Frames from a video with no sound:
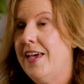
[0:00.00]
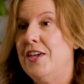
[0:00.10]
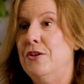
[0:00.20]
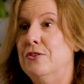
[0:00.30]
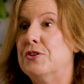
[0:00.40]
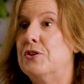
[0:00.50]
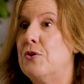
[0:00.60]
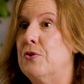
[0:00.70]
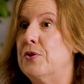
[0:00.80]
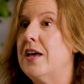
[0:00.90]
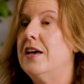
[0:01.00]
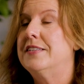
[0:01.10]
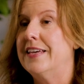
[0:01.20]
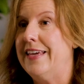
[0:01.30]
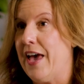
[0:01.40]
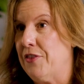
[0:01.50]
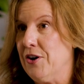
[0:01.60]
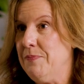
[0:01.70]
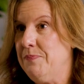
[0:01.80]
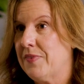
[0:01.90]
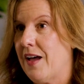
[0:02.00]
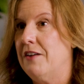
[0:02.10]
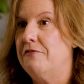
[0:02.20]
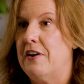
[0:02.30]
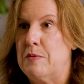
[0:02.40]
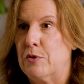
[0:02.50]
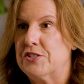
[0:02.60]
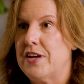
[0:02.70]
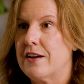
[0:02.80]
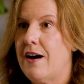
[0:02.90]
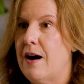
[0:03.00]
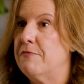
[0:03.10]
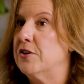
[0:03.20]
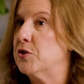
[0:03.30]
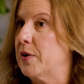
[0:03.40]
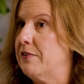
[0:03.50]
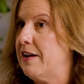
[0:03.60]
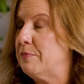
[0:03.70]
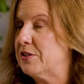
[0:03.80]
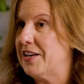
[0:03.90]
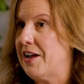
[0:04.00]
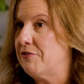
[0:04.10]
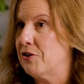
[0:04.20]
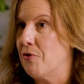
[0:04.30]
Use the code TOGETHER on Ferry-Morse.com for 25% off your